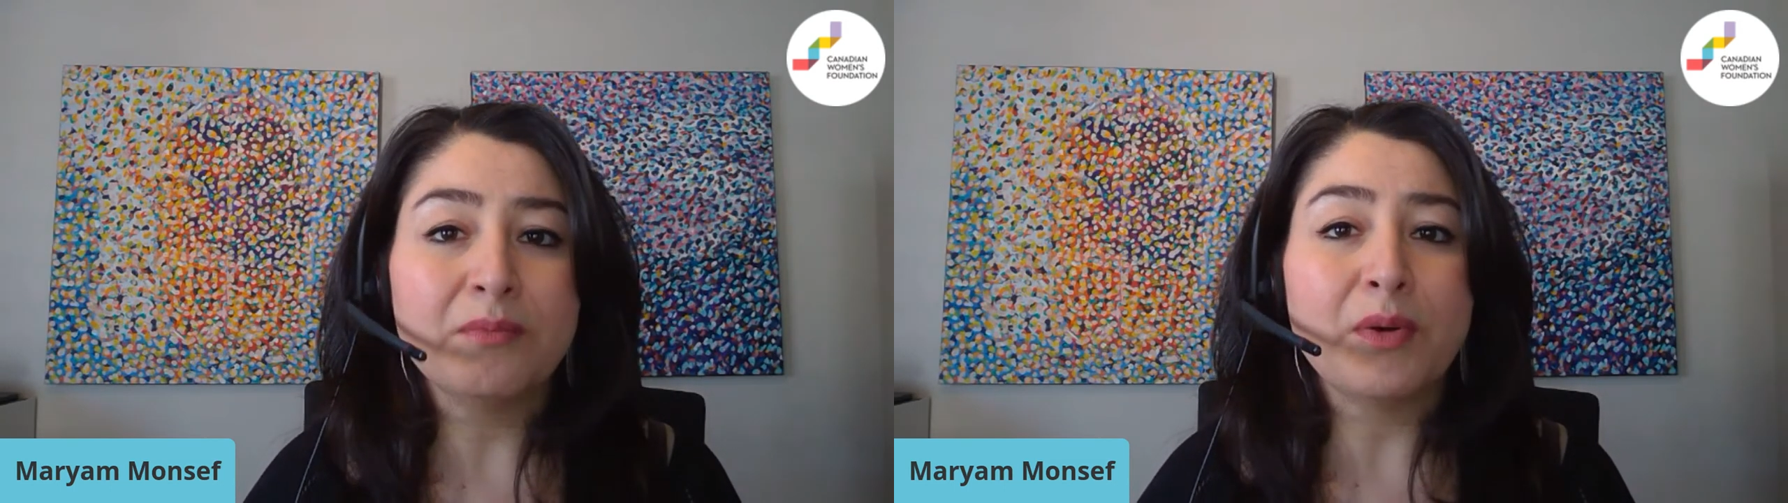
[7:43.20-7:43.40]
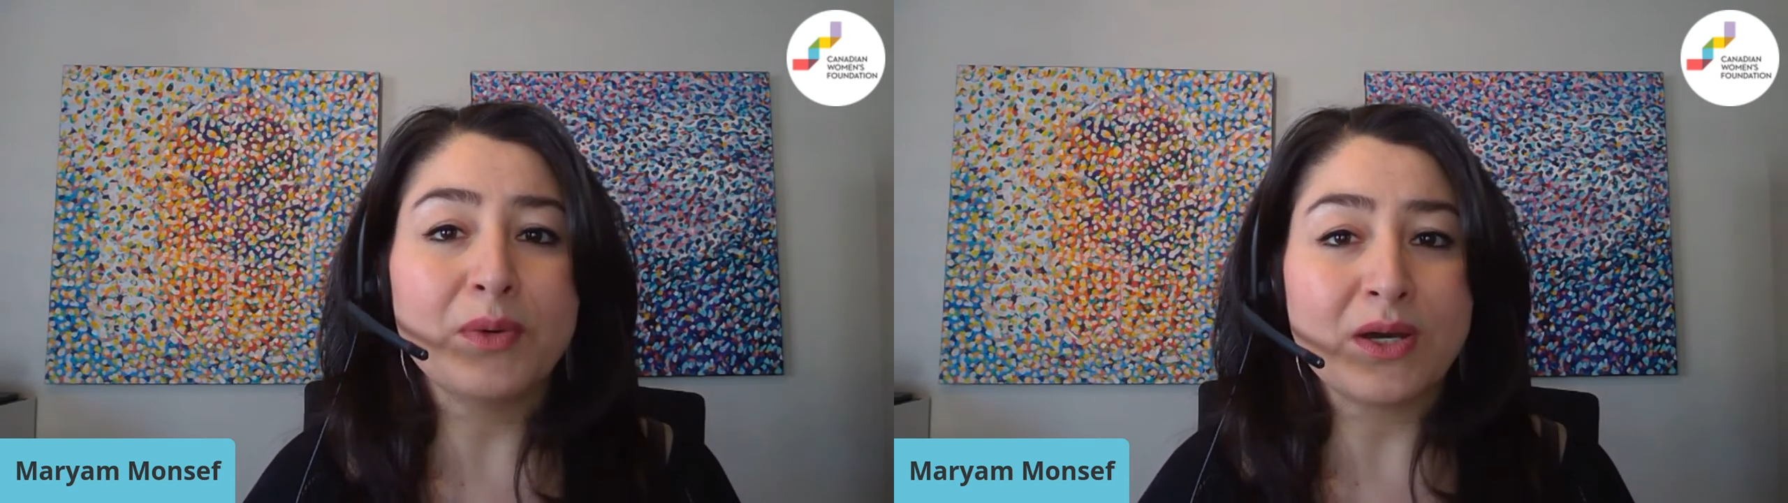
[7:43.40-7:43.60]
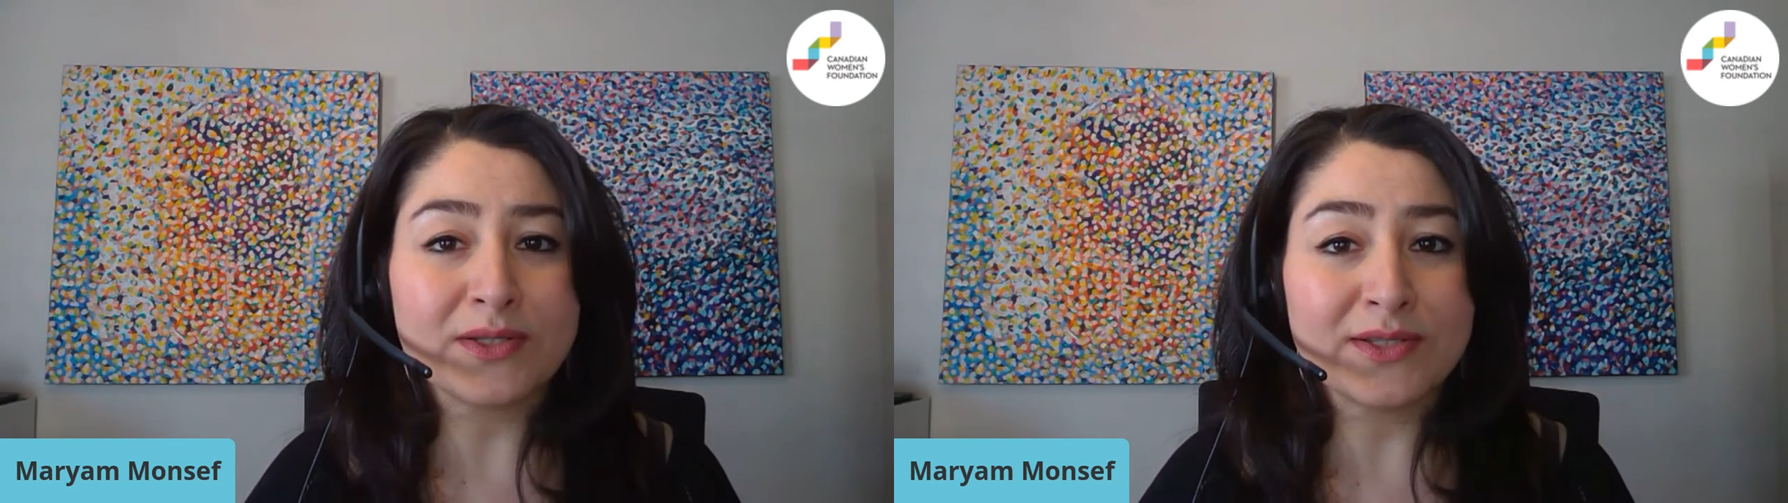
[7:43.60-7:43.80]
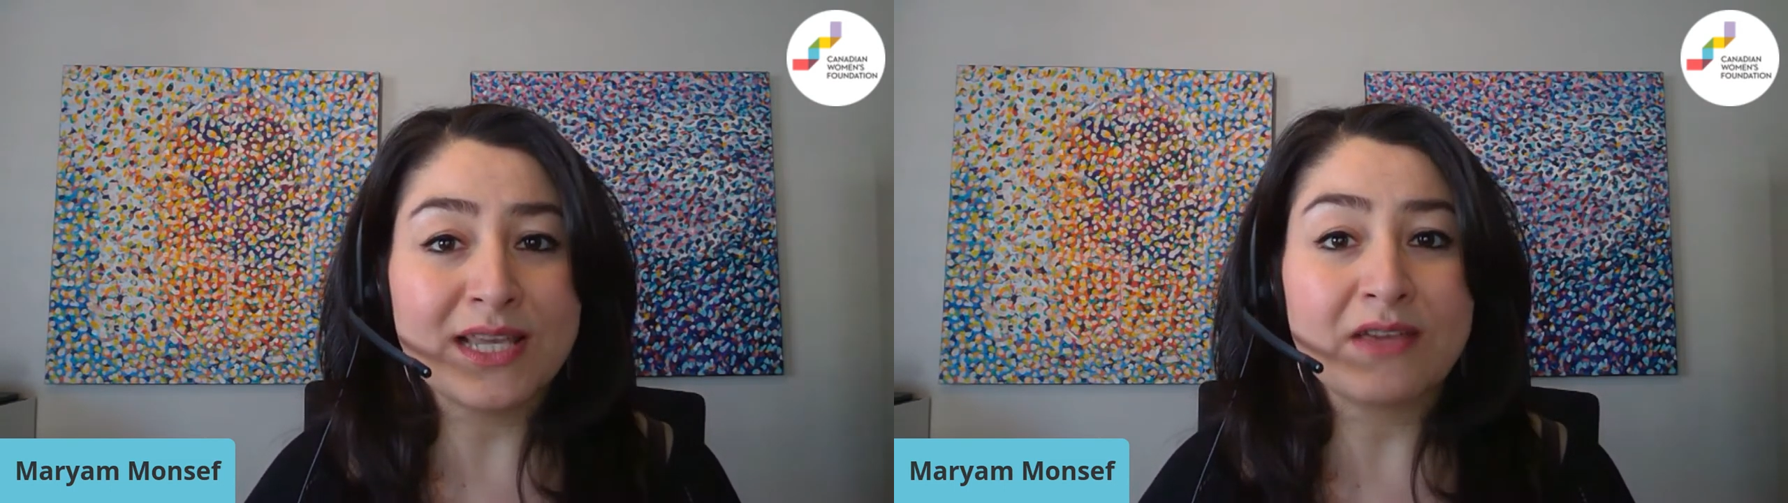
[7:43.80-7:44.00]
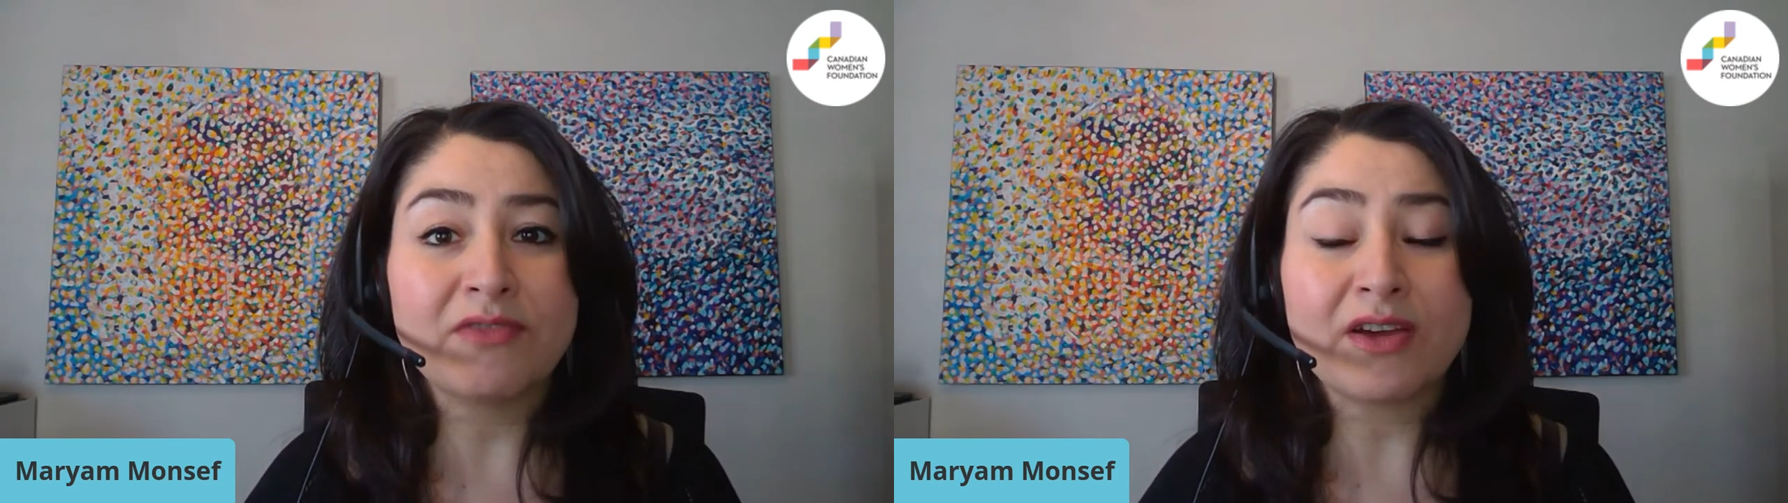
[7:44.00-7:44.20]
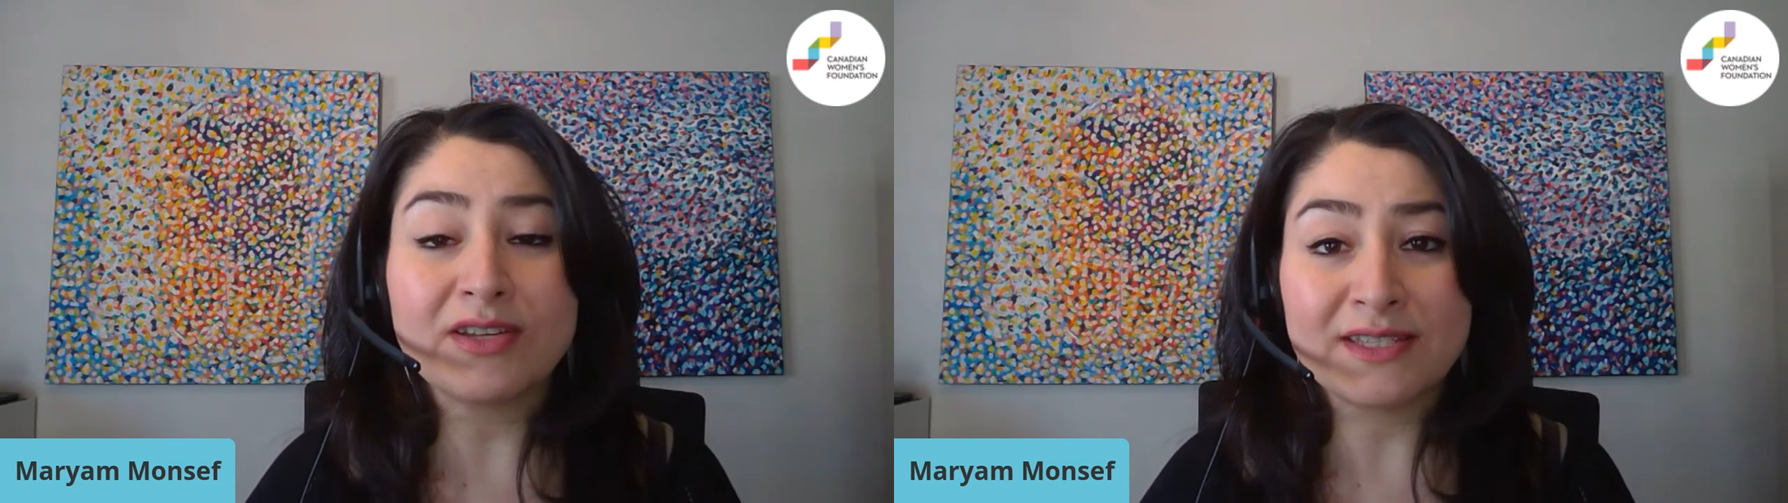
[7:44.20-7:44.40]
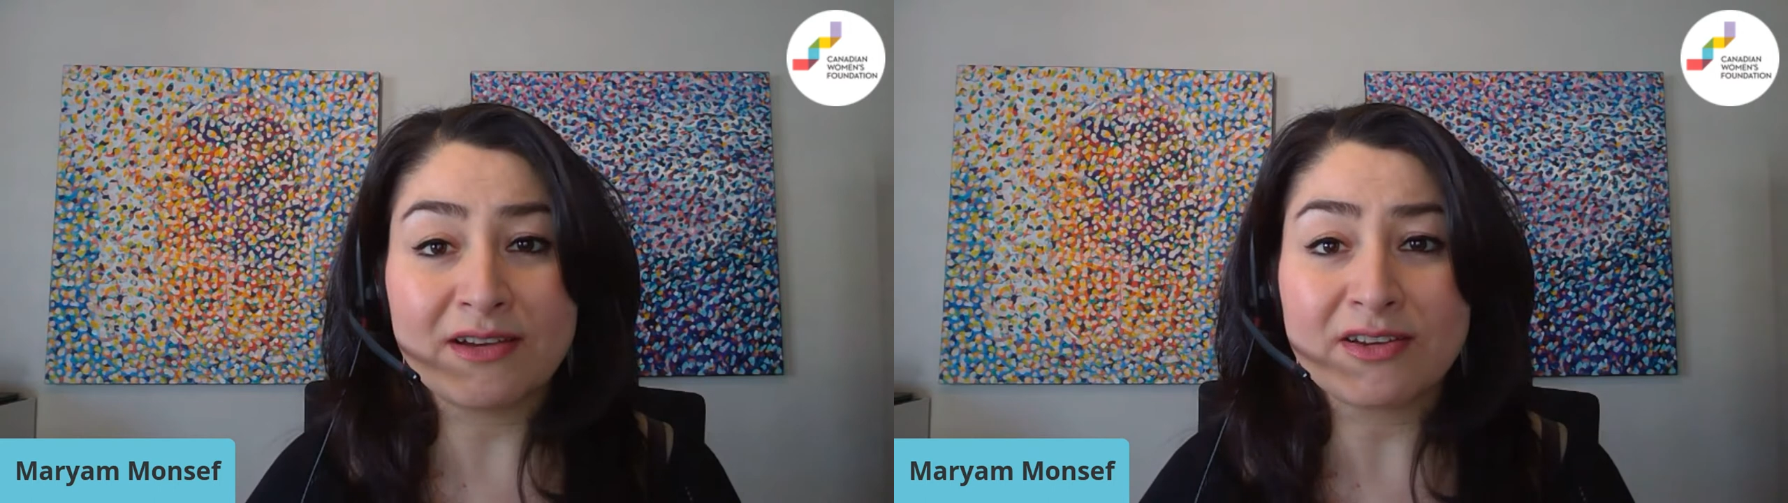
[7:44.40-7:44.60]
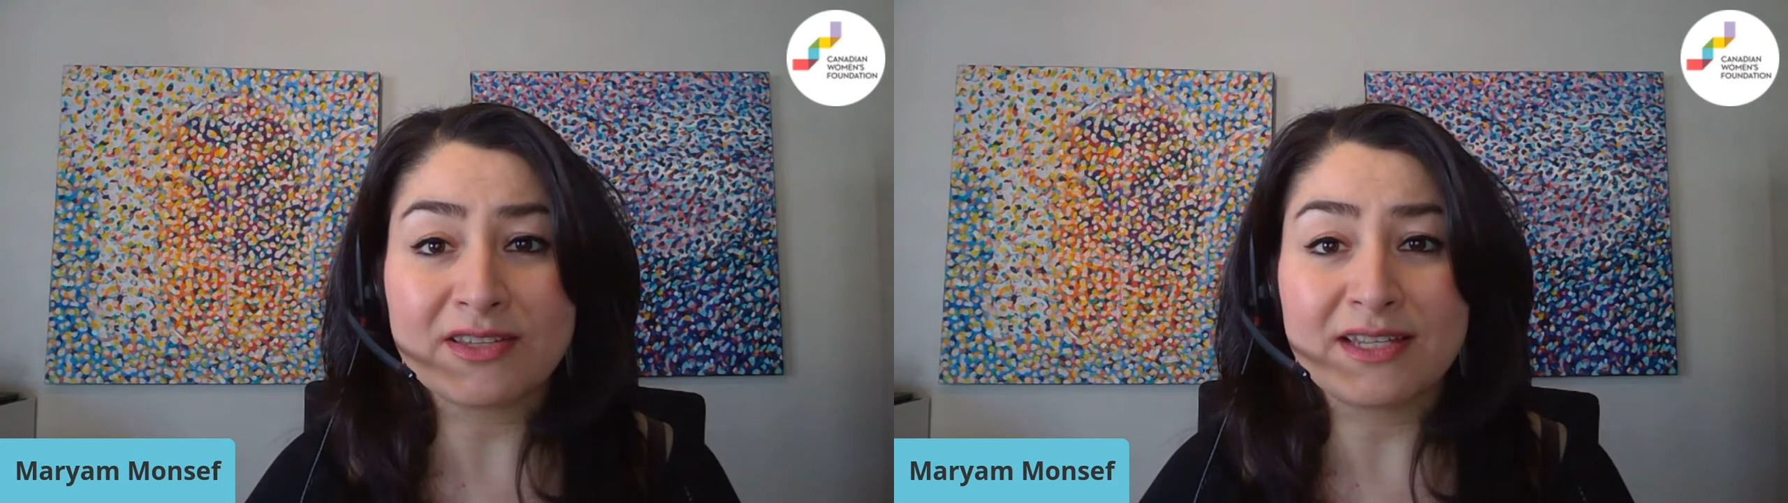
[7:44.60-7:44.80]
but we also take very
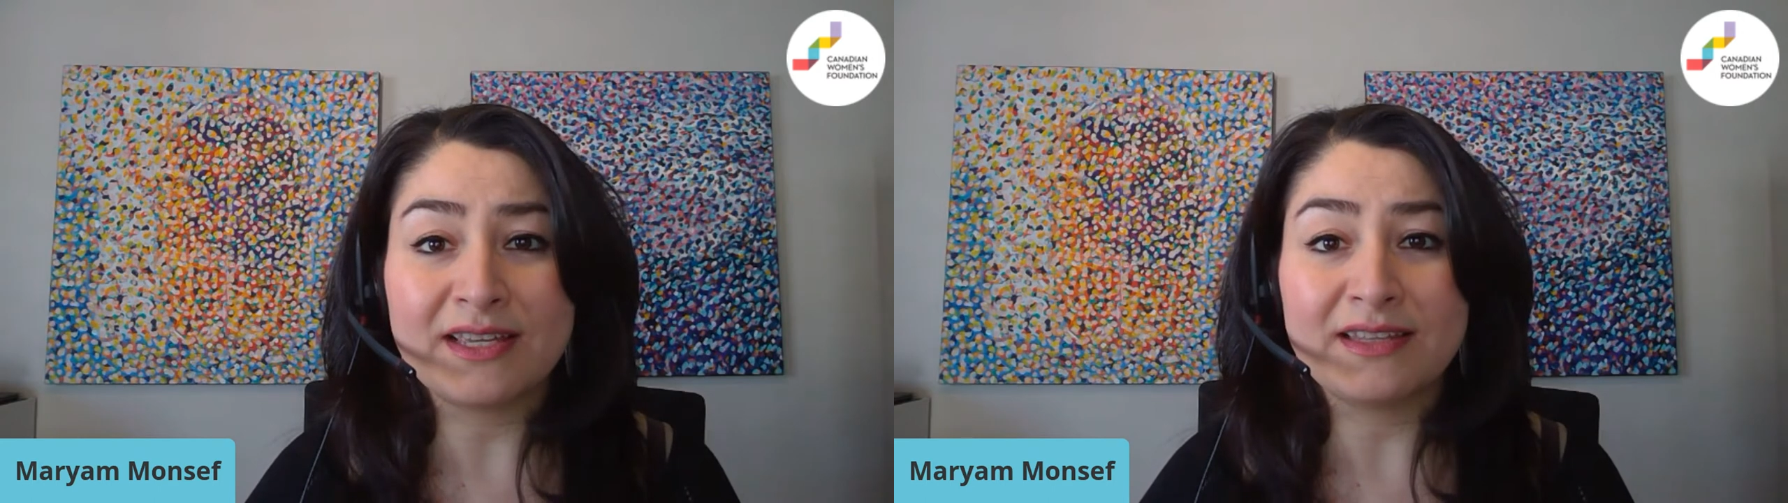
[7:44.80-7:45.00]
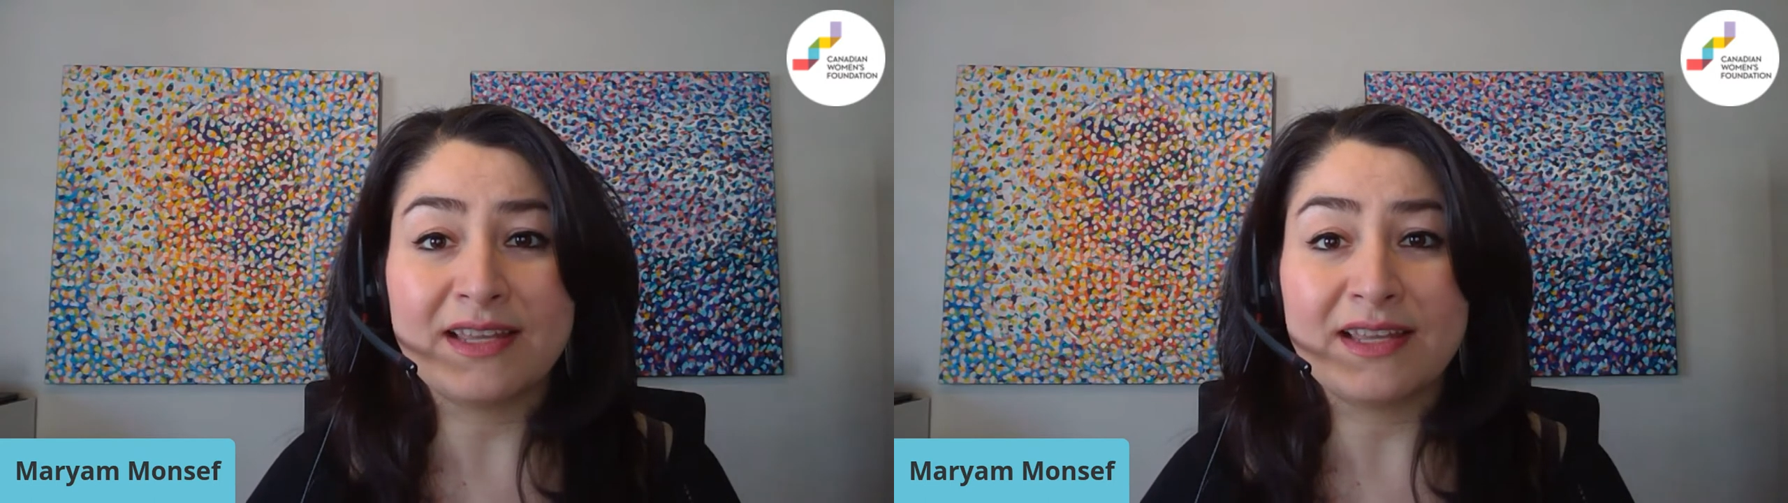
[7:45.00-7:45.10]
seriously